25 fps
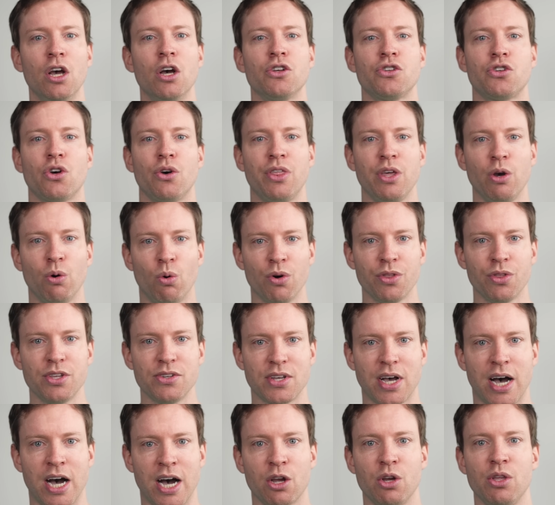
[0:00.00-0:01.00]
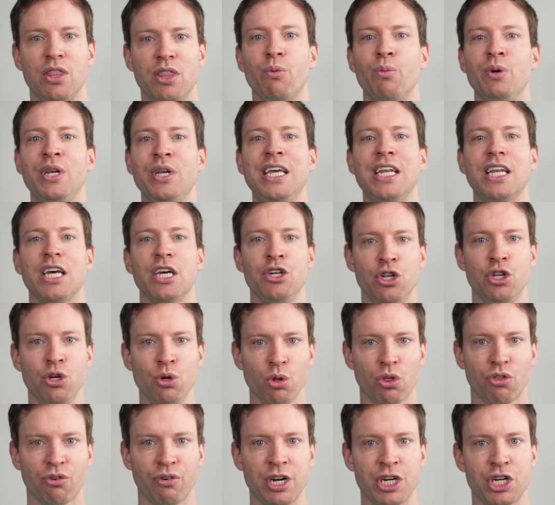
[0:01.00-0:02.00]
So the authors argue that we need a
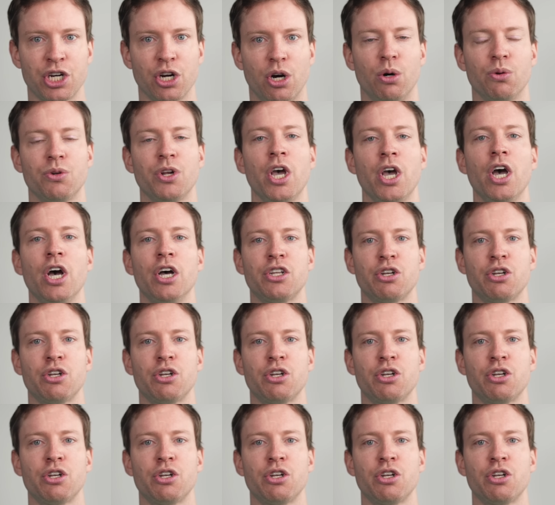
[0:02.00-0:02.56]
new threshold